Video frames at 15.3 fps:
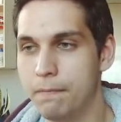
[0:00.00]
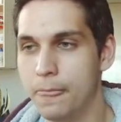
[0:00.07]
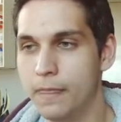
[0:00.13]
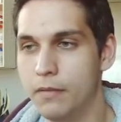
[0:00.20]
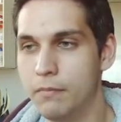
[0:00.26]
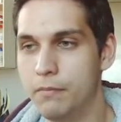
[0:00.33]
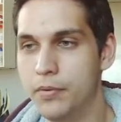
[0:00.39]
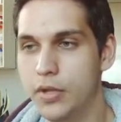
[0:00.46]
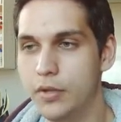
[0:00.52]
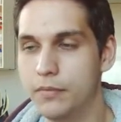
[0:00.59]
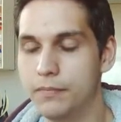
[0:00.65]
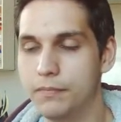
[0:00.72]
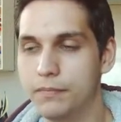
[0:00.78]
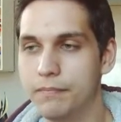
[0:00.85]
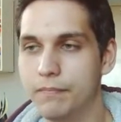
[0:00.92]

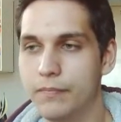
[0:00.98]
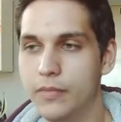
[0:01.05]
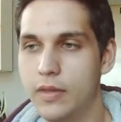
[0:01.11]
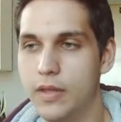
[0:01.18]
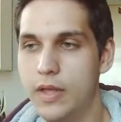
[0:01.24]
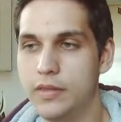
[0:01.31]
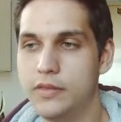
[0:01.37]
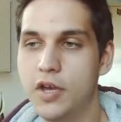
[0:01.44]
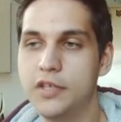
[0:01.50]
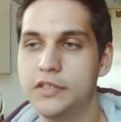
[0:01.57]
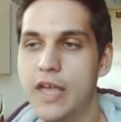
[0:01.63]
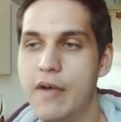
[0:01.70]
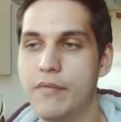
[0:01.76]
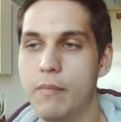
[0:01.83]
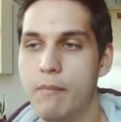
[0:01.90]
But it
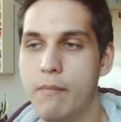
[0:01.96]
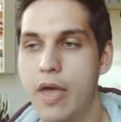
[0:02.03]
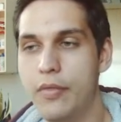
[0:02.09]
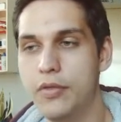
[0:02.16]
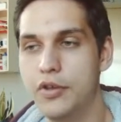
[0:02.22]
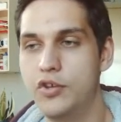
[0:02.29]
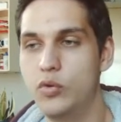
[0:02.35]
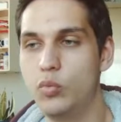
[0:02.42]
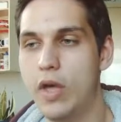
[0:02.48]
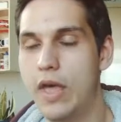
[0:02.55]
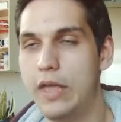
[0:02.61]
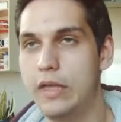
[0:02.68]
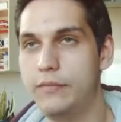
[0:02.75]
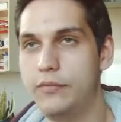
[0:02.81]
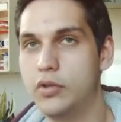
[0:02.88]
does have a method
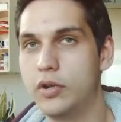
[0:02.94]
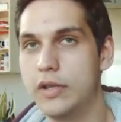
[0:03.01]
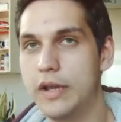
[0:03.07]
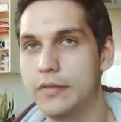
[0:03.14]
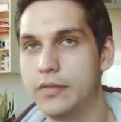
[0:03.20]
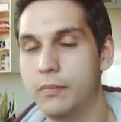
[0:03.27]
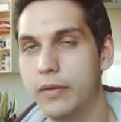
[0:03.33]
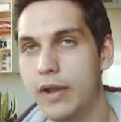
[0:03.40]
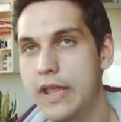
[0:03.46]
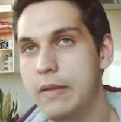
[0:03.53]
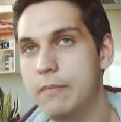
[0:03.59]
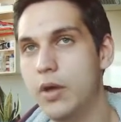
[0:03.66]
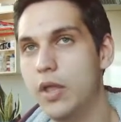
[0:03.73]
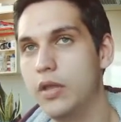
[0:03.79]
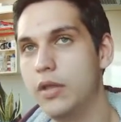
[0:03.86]
where if you click the play
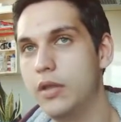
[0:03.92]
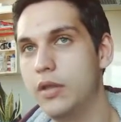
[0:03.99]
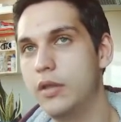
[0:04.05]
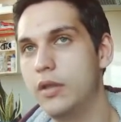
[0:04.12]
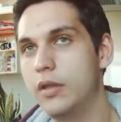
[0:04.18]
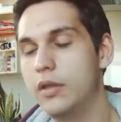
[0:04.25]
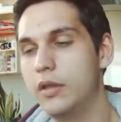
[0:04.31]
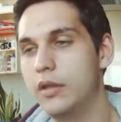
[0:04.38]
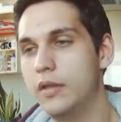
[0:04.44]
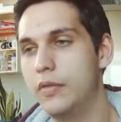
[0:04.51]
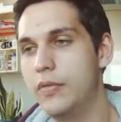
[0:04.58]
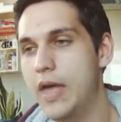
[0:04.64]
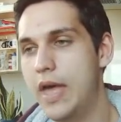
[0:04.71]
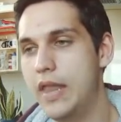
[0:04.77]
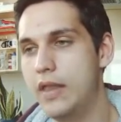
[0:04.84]
button,
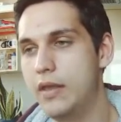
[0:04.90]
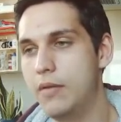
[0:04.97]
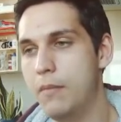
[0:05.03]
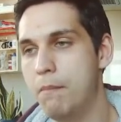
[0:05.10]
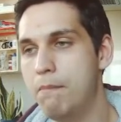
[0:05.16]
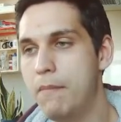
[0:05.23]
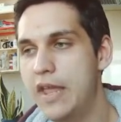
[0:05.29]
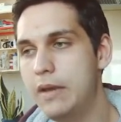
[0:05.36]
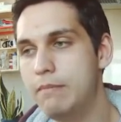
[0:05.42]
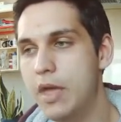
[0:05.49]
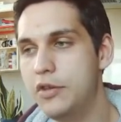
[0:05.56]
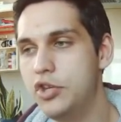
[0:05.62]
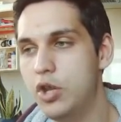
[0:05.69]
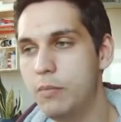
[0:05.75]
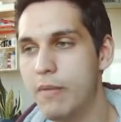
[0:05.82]
then main
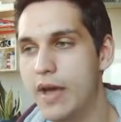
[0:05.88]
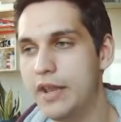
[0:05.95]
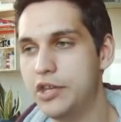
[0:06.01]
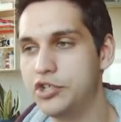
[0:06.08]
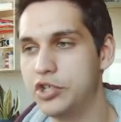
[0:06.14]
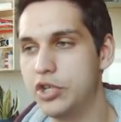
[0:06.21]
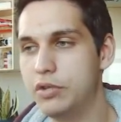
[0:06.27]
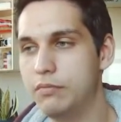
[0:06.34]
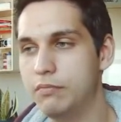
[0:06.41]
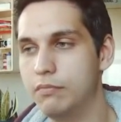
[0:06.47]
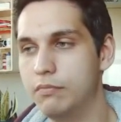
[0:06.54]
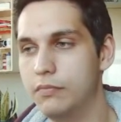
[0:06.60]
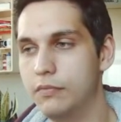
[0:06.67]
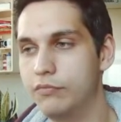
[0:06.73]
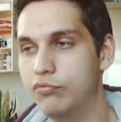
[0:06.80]
menu manager
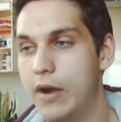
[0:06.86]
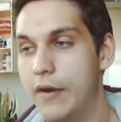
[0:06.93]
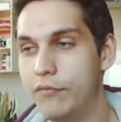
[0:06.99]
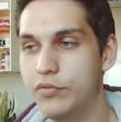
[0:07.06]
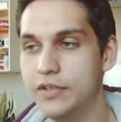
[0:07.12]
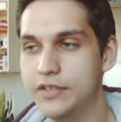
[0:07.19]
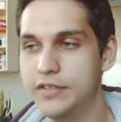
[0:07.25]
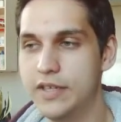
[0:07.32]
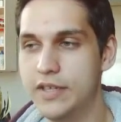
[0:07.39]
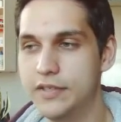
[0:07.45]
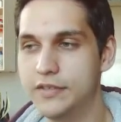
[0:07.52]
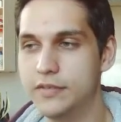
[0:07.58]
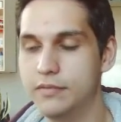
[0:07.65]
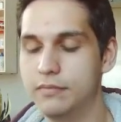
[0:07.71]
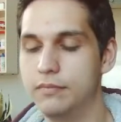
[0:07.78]

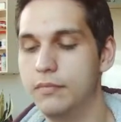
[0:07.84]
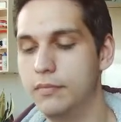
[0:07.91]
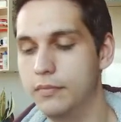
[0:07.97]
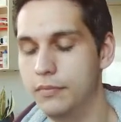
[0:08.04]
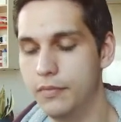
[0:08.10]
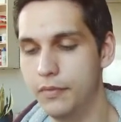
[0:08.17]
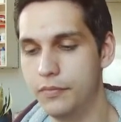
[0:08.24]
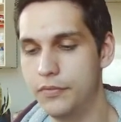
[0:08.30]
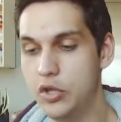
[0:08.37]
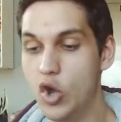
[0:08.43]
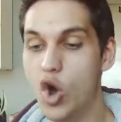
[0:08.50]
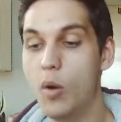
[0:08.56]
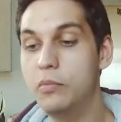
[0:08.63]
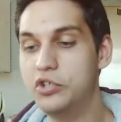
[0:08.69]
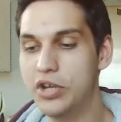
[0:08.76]
references the
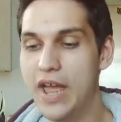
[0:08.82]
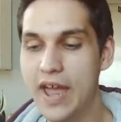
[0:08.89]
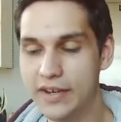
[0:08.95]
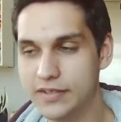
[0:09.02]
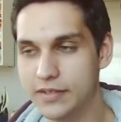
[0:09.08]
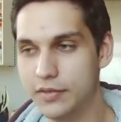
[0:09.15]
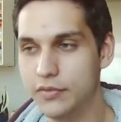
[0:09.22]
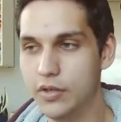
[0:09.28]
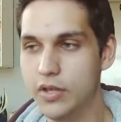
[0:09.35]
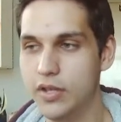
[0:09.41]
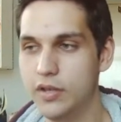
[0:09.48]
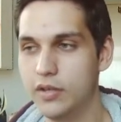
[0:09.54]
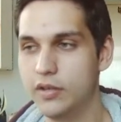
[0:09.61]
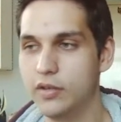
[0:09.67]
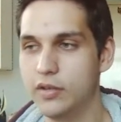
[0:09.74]
object
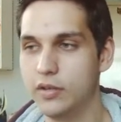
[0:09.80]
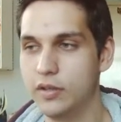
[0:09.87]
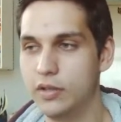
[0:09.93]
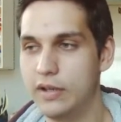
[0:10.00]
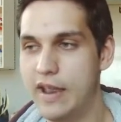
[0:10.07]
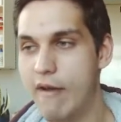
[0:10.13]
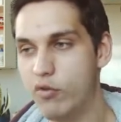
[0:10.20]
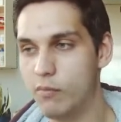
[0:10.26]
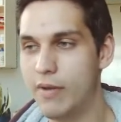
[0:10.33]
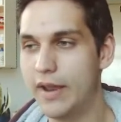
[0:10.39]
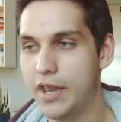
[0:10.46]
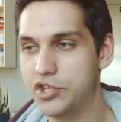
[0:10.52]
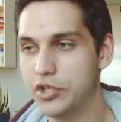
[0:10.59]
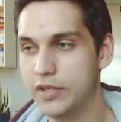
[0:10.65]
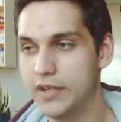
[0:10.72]
that level
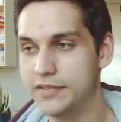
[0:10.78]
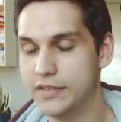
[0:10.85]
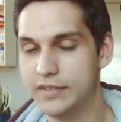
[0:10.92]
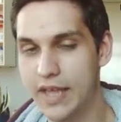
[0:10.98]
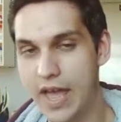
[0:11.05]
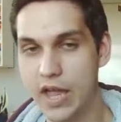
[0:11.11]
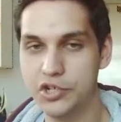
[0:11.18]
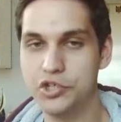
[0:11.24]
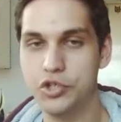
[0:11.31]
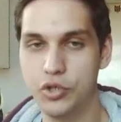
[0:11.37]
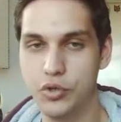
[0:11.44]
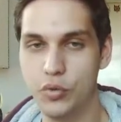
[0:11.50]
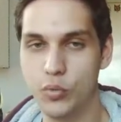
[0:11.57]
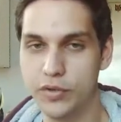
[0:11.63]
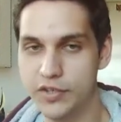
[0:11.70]
manager is attached
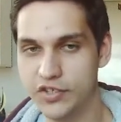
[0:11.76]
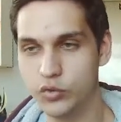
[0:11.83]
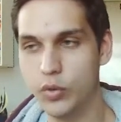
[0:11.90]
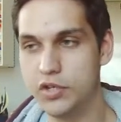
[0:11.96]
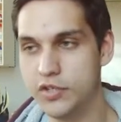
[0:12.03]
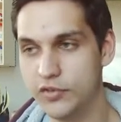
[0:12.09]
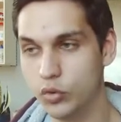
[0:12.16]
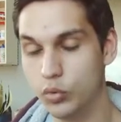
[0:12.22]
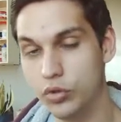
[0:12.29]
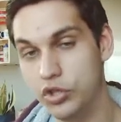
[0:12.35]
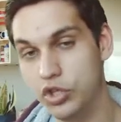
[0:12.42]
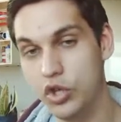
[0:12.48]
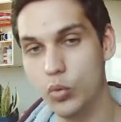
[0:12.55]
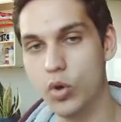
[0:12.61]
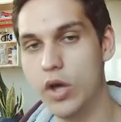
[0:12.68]
to when it switches all
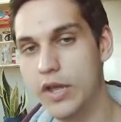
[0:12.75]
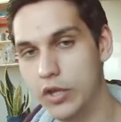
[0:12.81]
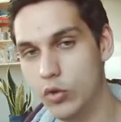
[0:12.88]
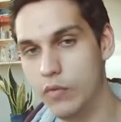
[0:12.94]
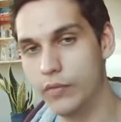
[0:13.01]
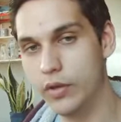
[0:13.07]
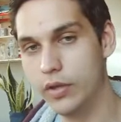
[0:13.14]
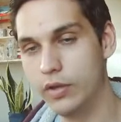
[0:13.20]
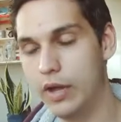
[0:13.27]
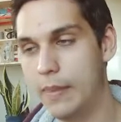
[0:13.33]
the UI over.